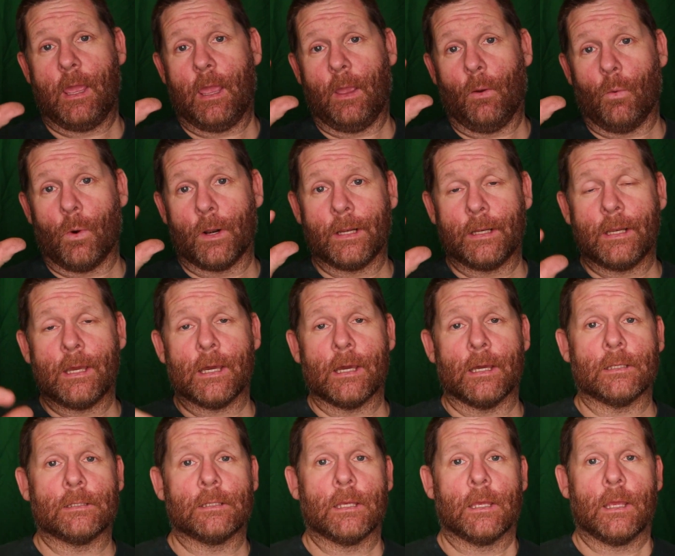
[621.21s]
And what it
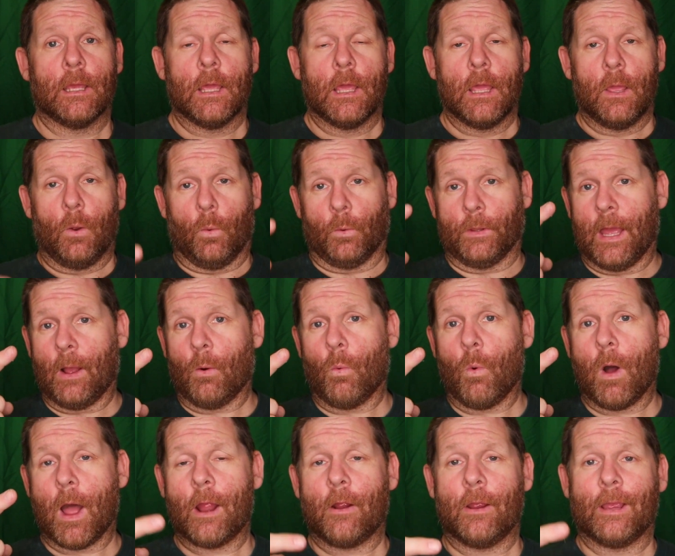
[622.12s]
does, when that
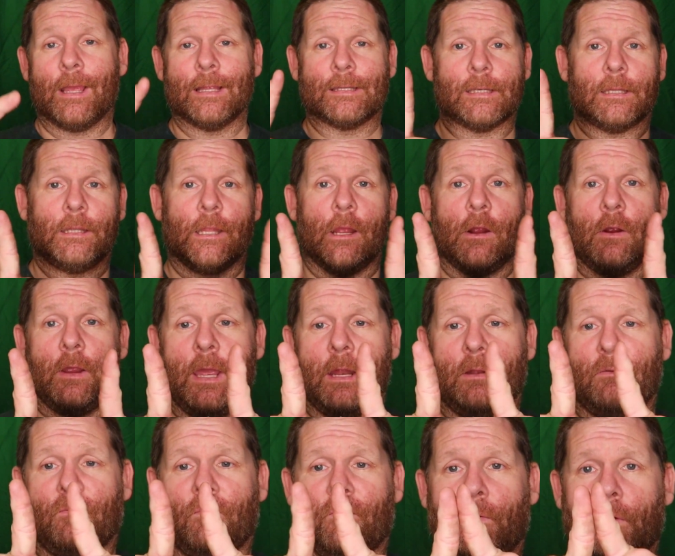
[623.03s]
wire gets in there,
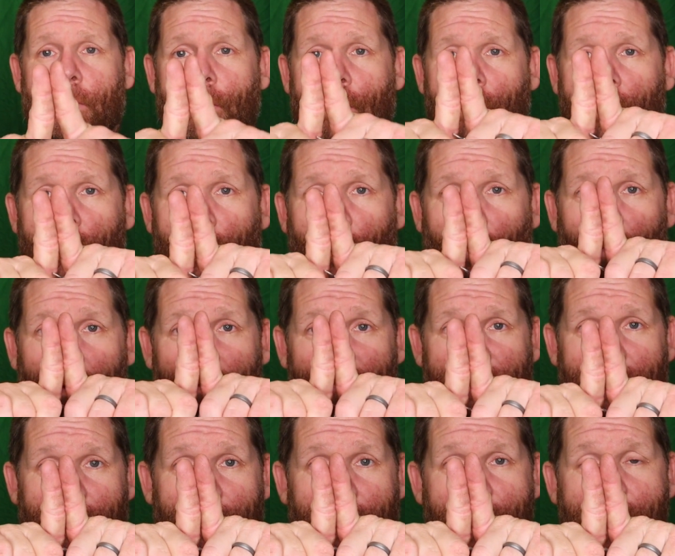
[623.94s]
it
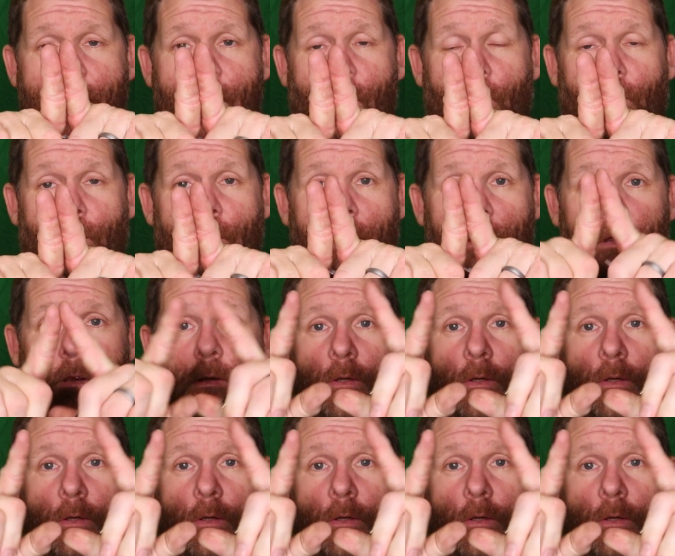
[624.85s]
crimps it down.